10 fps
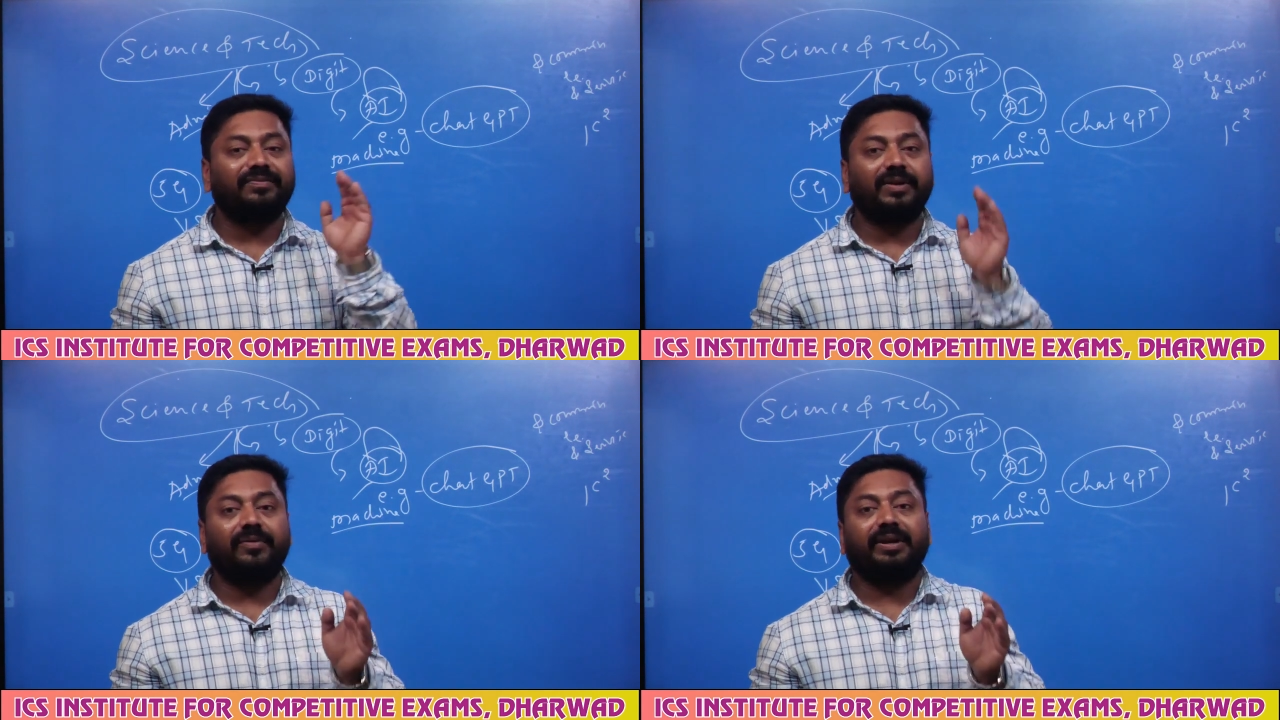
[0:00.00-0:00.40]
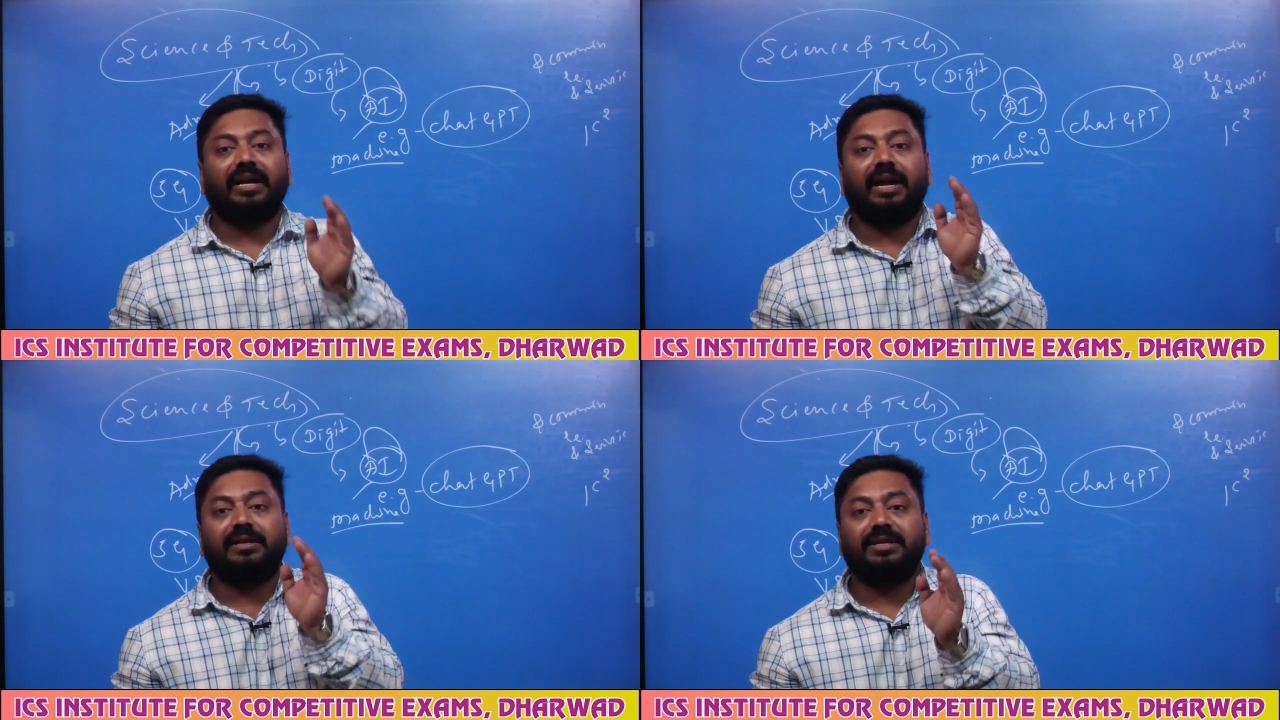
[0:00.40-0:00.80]
definitely we
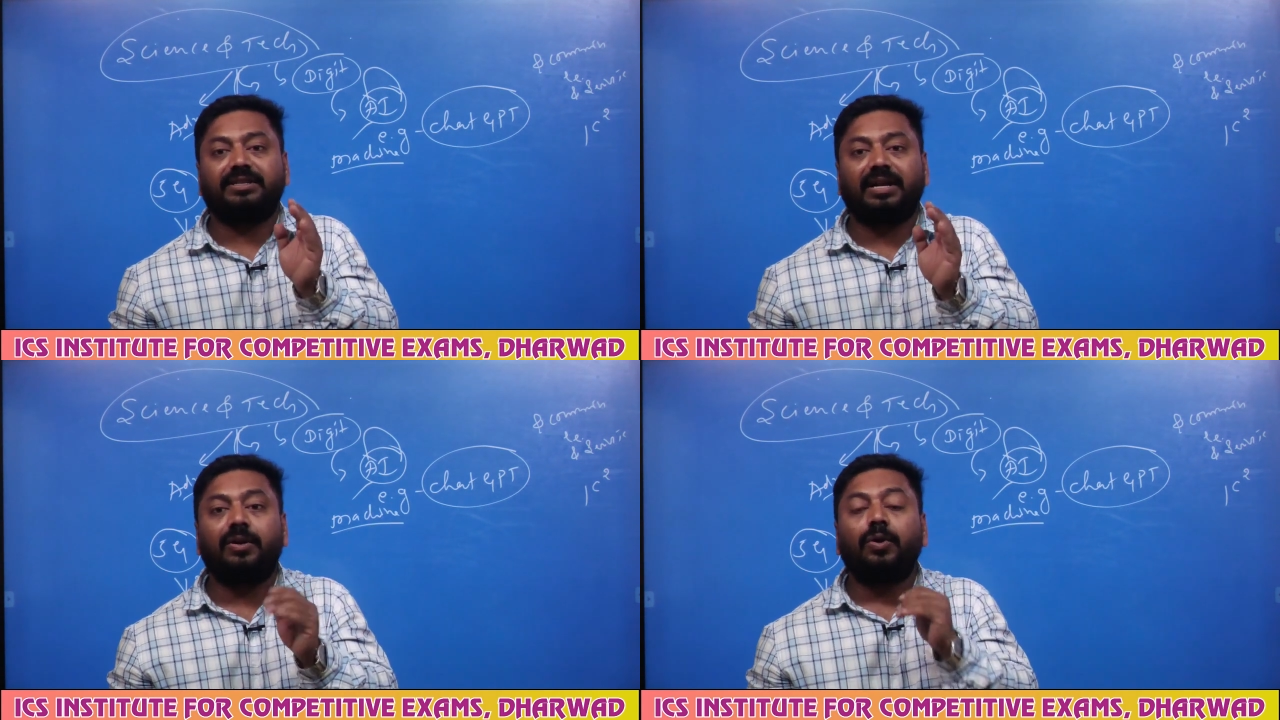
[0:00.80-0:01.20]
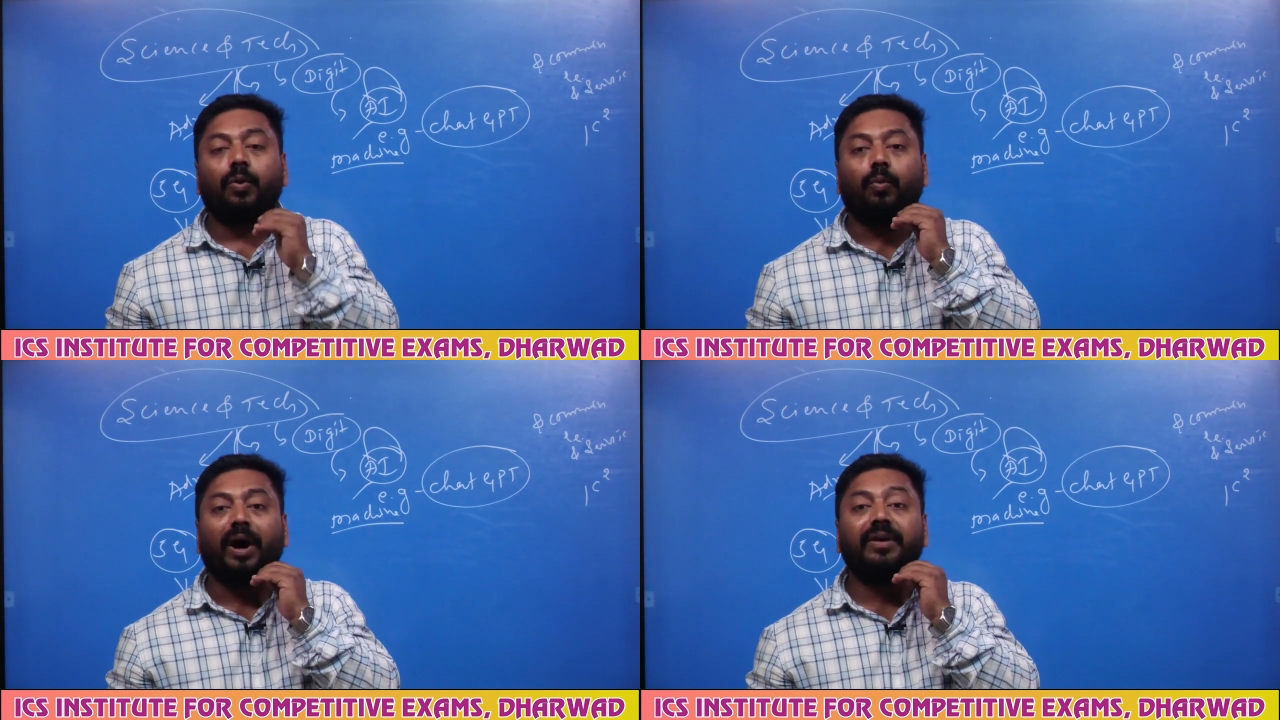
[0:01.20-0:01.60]
can understand
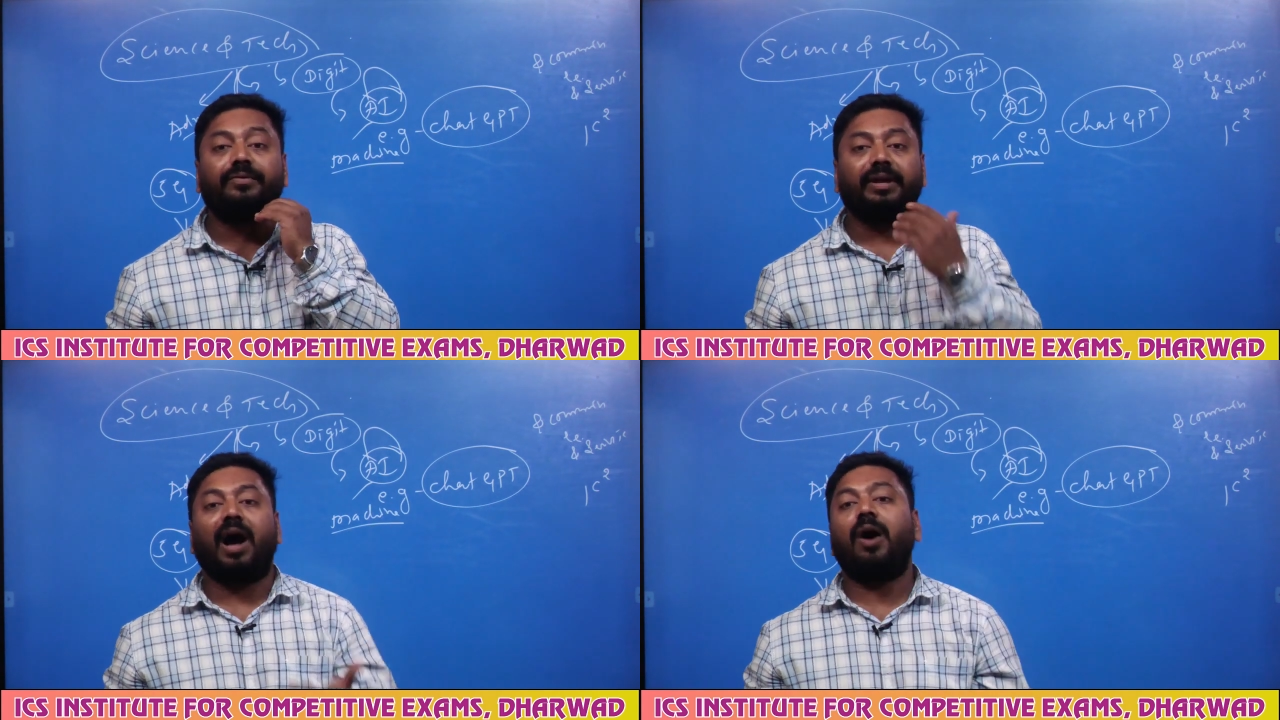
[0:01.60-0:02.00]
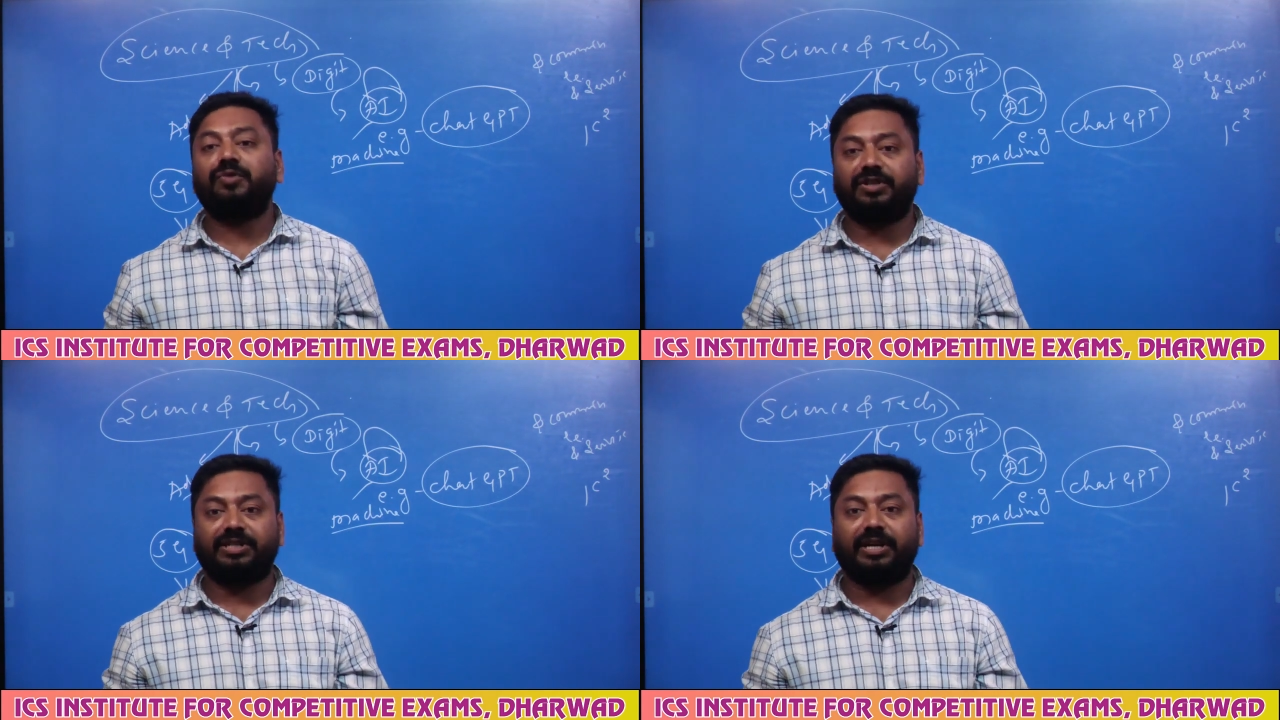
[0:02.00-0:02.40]
why we
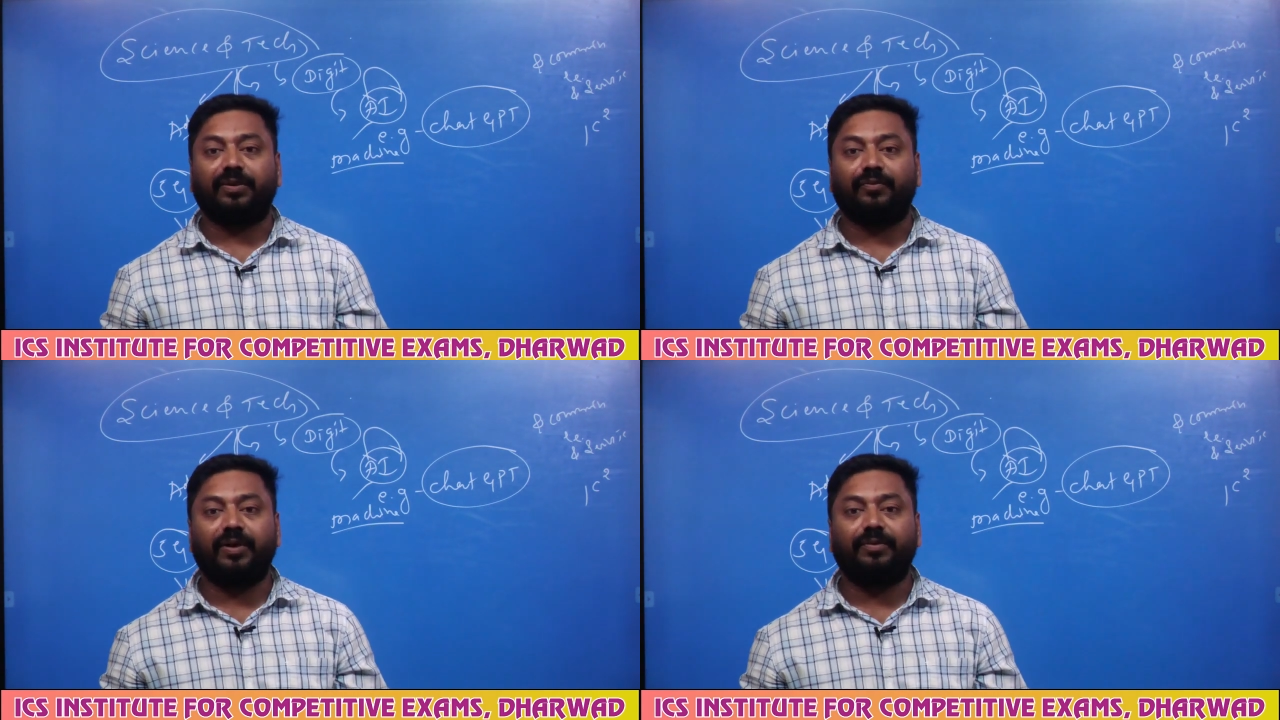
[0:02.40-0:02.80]
have to study,